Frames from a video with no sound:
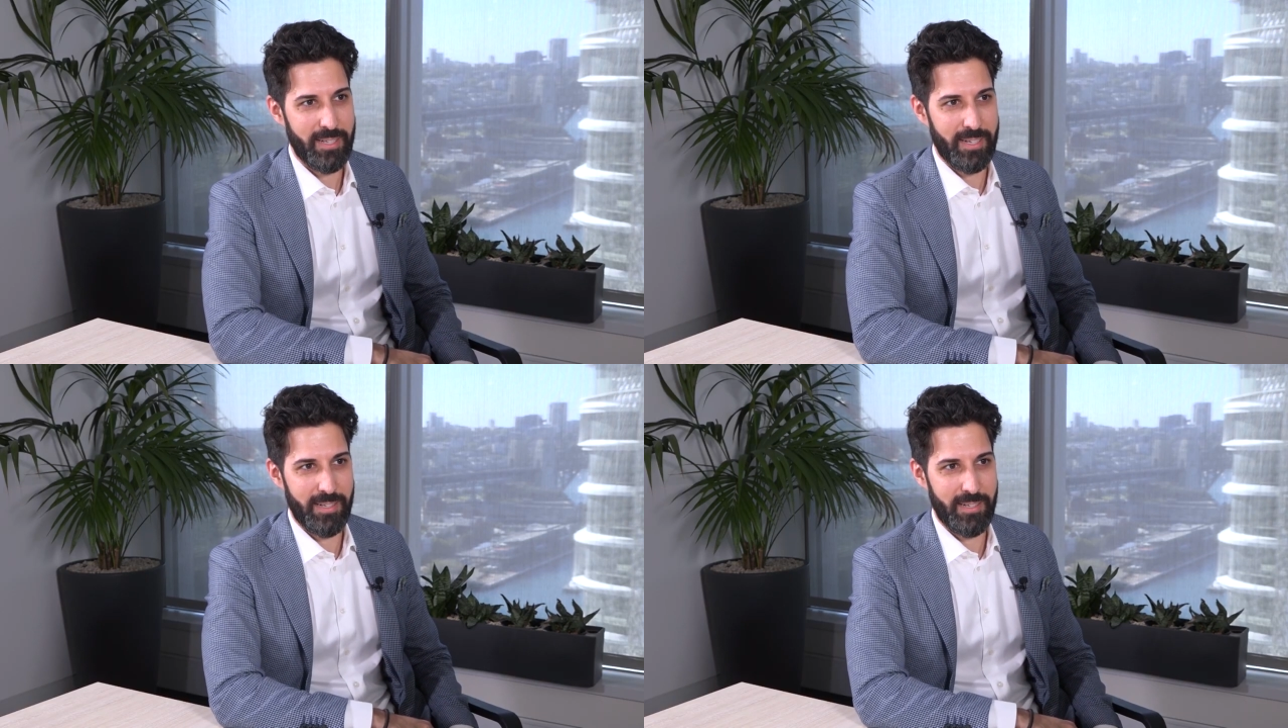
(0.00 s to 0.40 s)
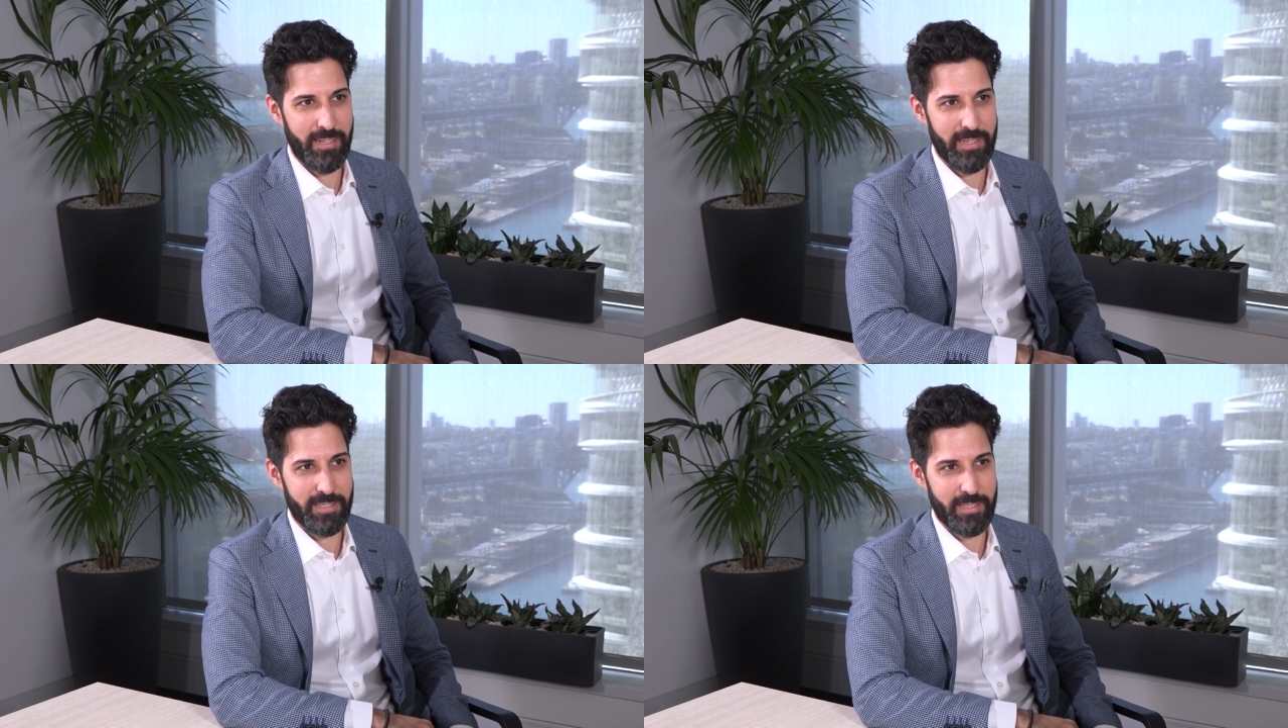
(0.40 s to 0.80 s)

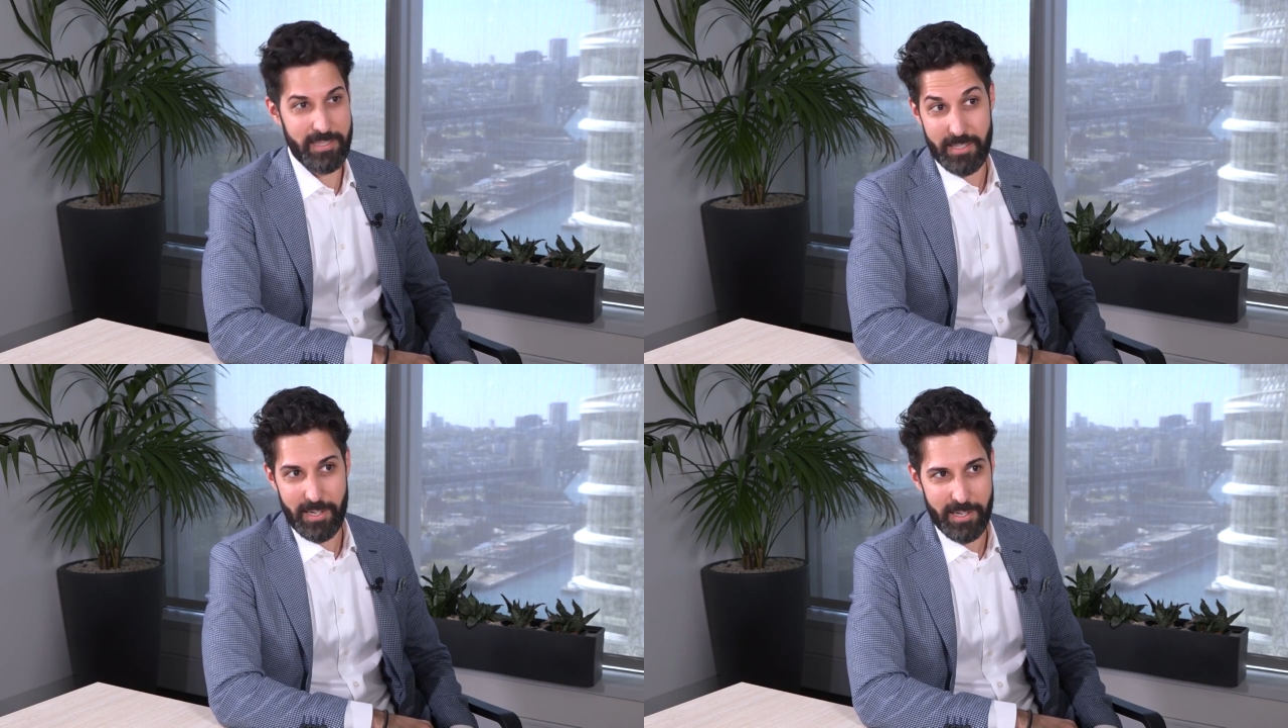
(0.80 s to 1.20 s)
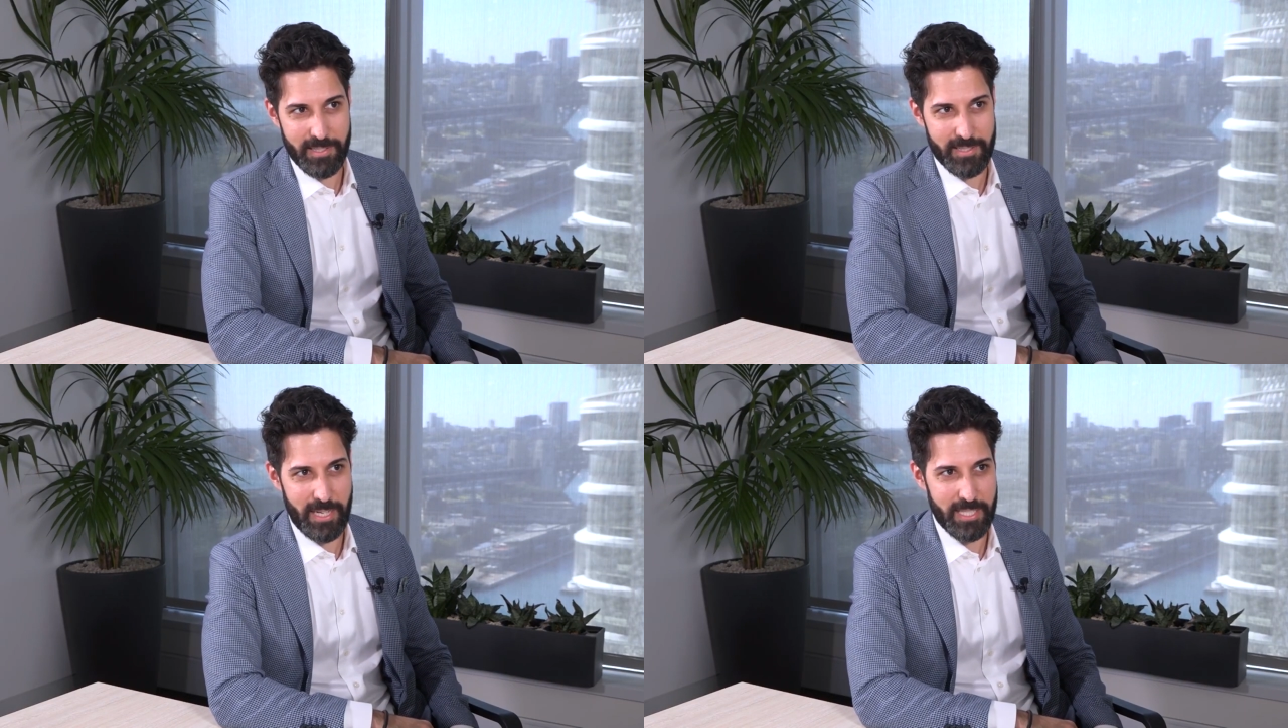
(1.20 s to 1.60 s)
as the
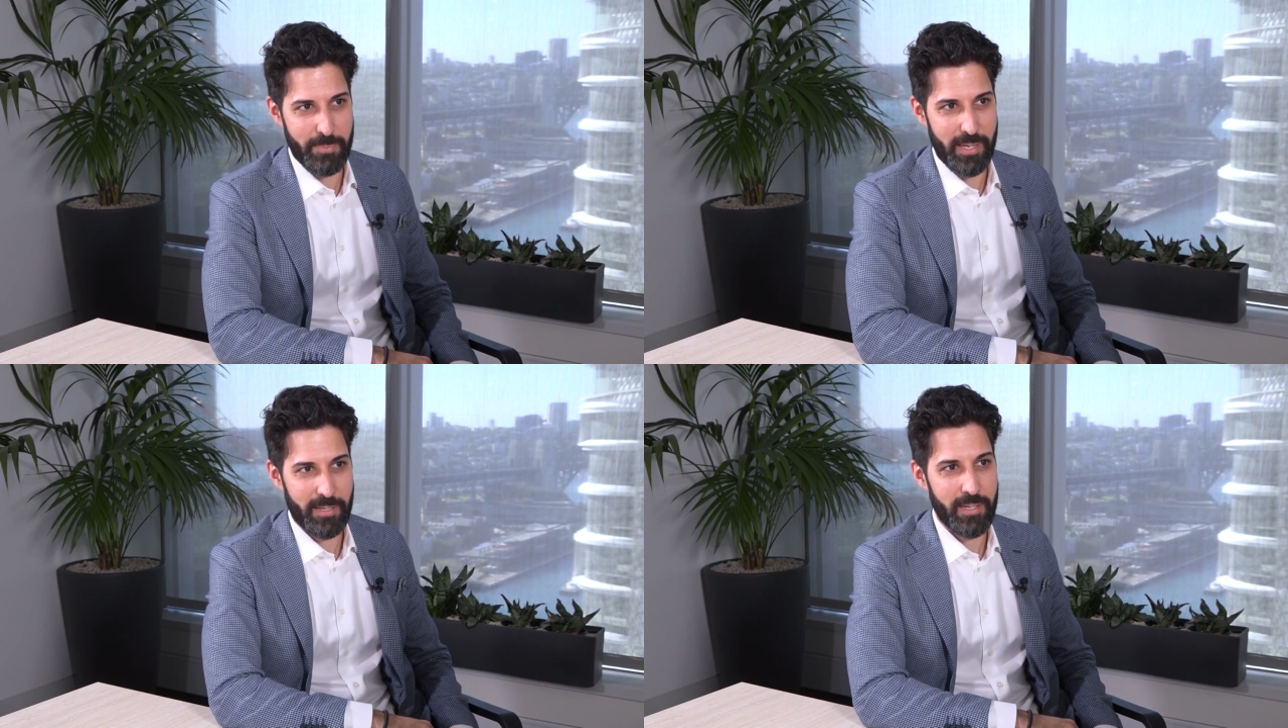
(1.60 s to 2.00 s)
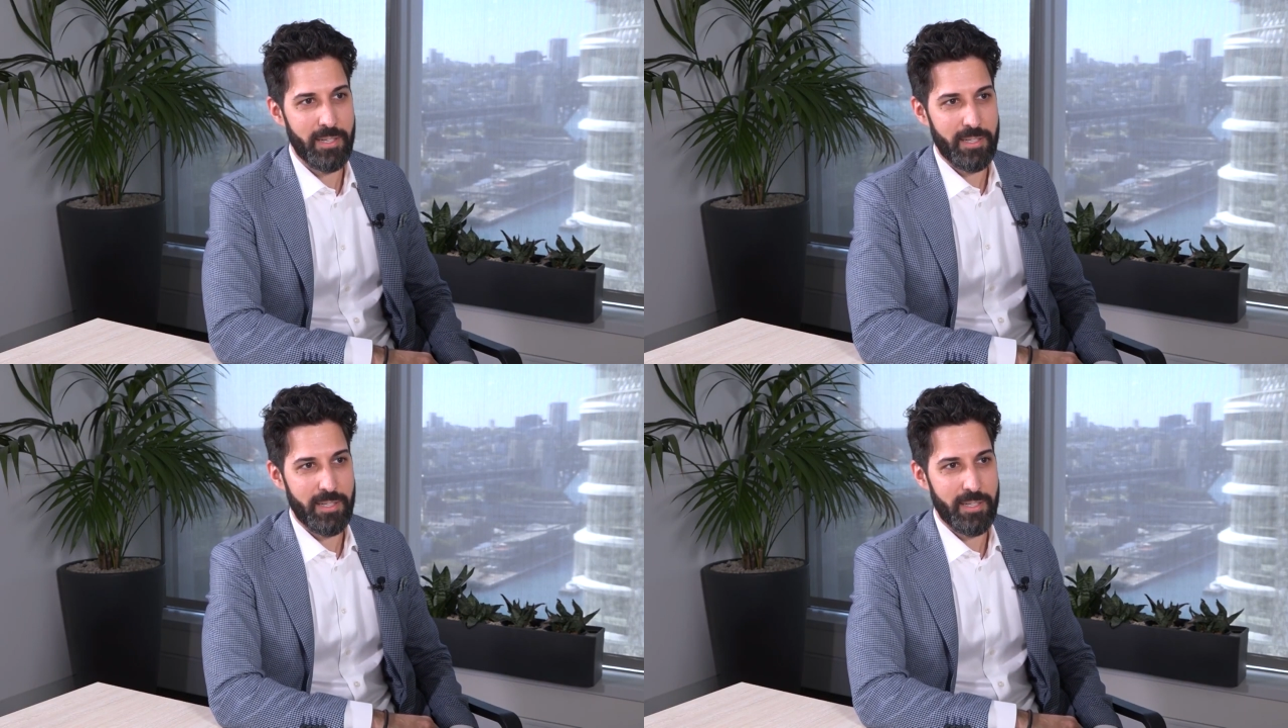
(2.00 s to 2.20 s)
hardest aspect.